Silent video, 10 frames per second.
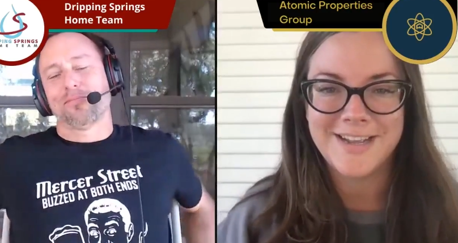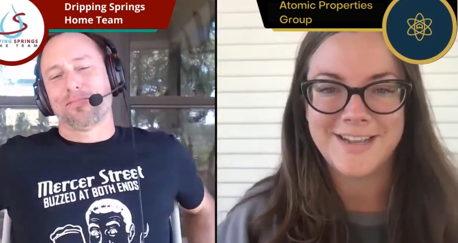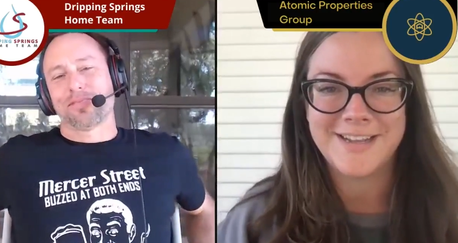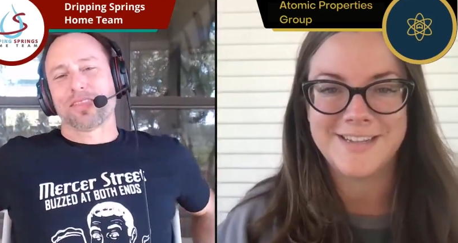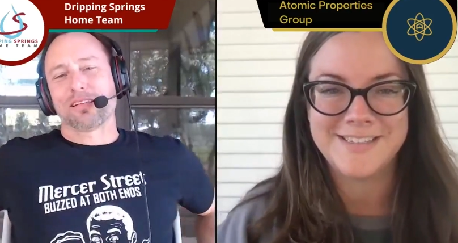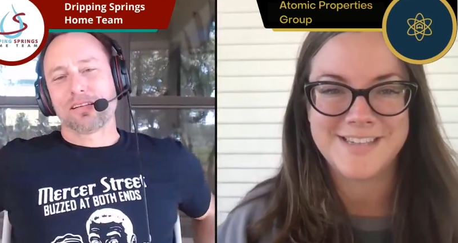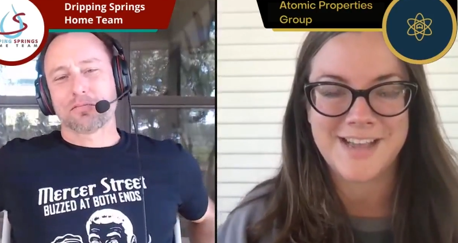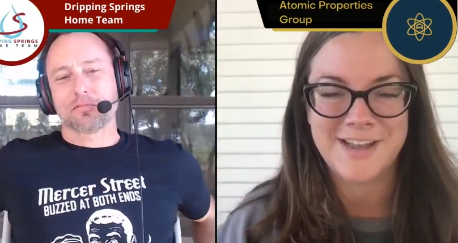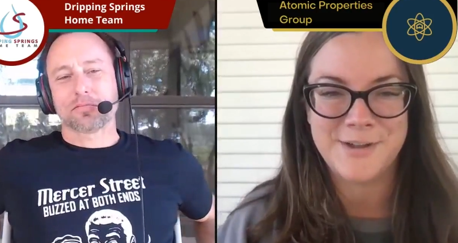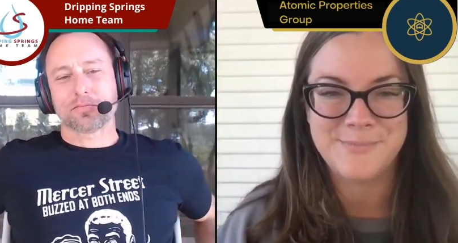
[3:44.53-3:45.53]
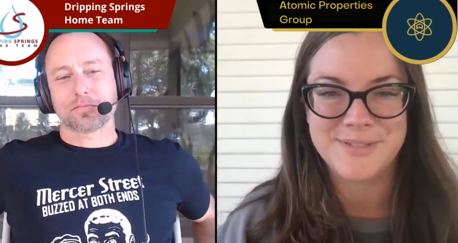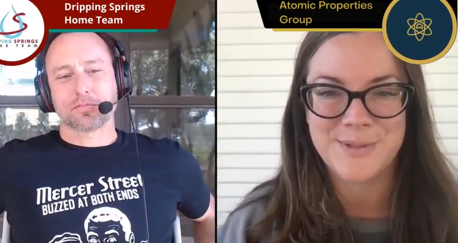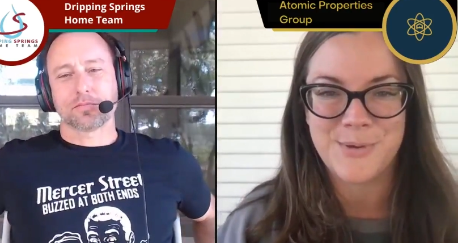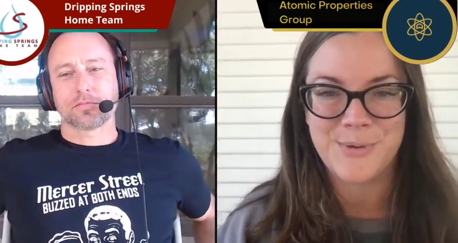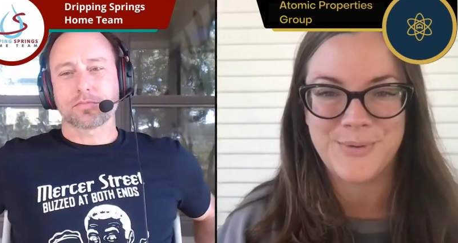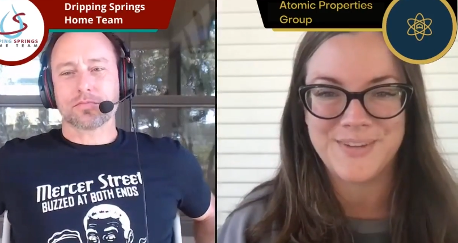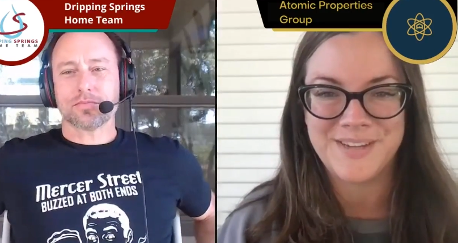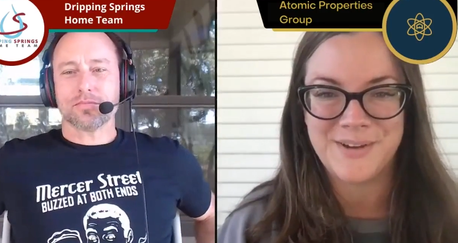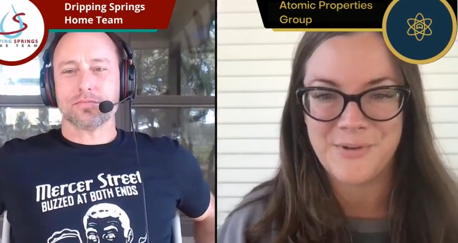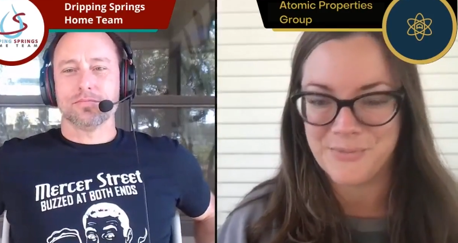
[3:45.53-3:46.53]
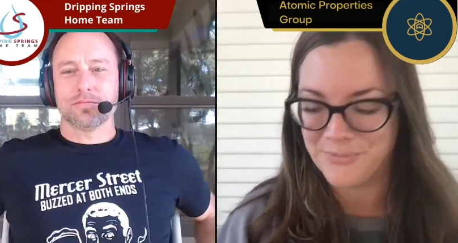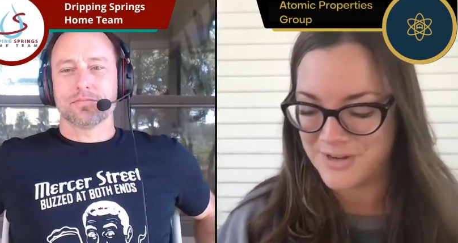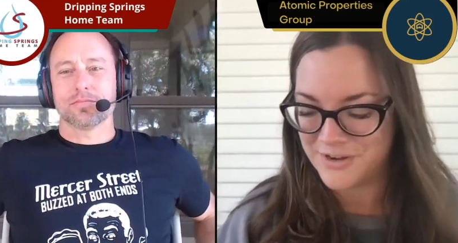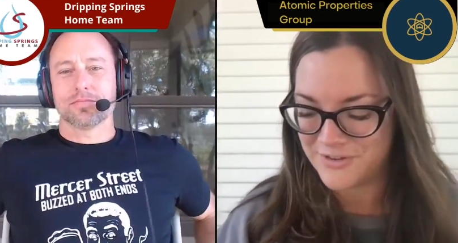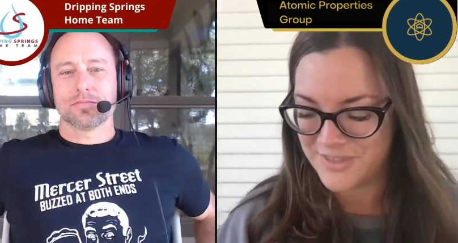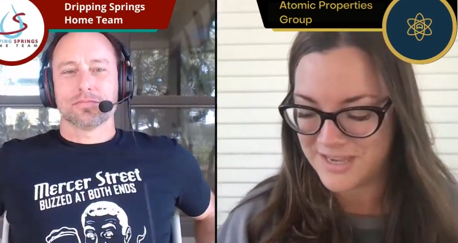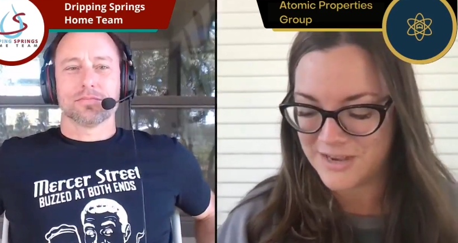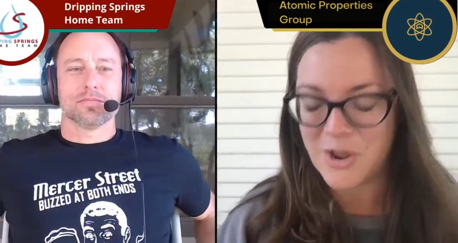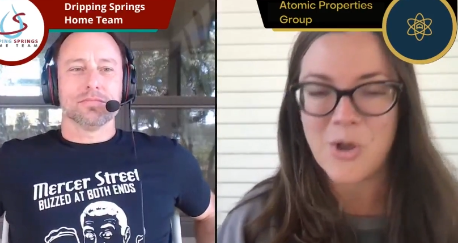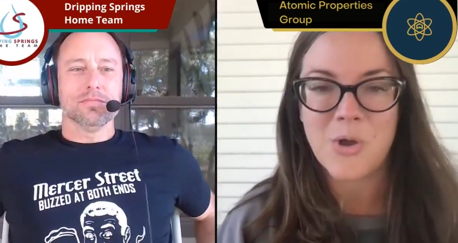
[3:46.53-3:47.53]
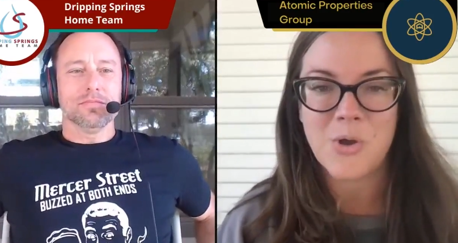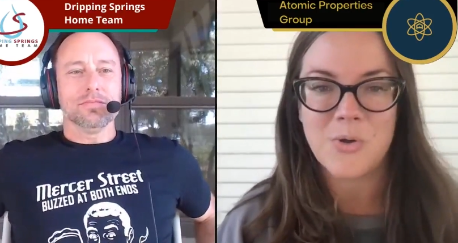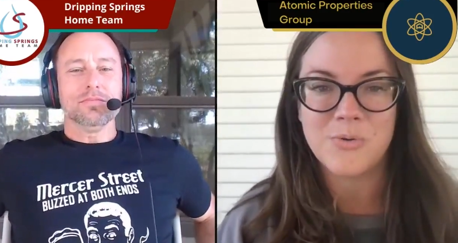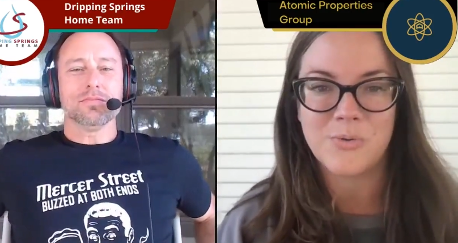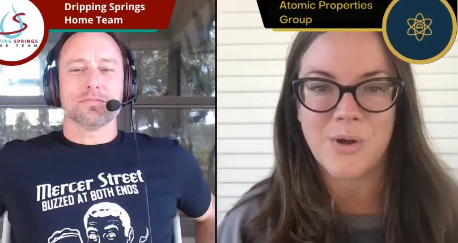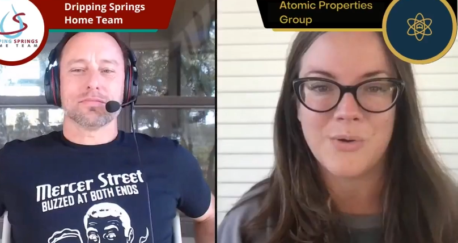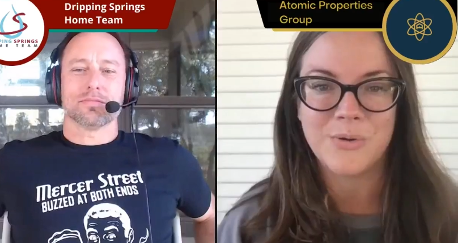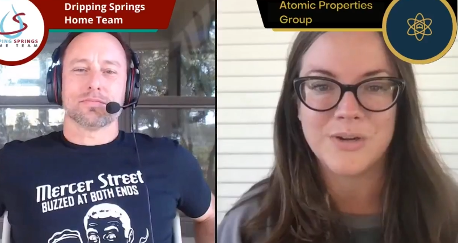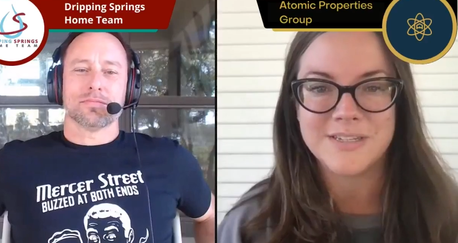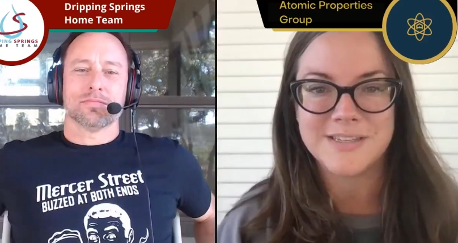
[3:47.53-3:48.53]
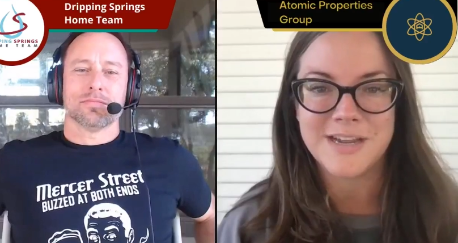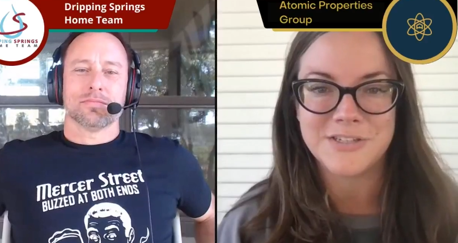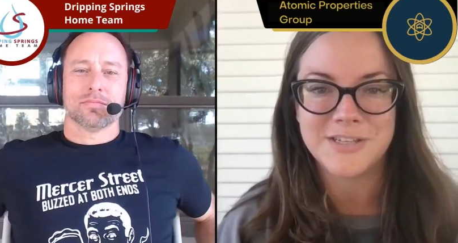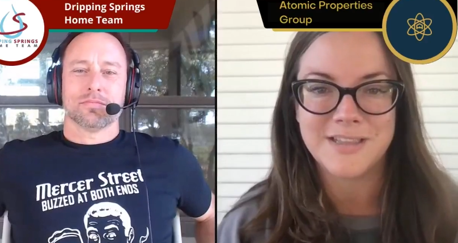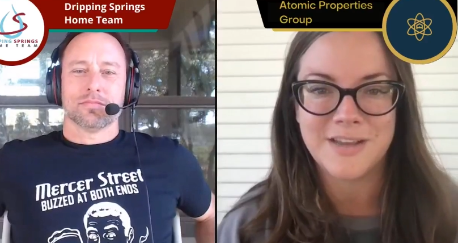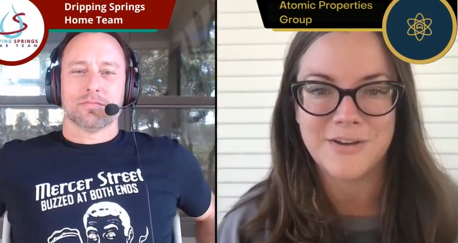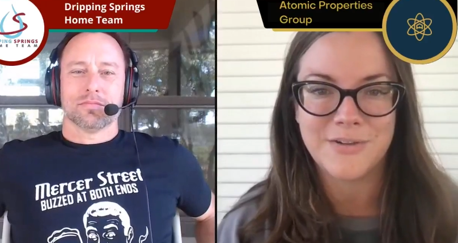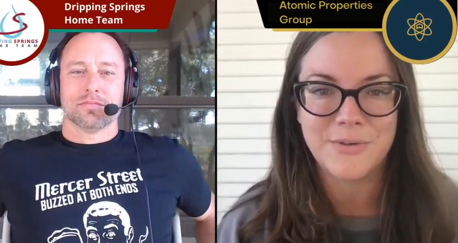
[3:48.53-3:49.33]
Speaker 1: And um, so, you know, when you're thinking, oh, oh, Chris and Ashley, they're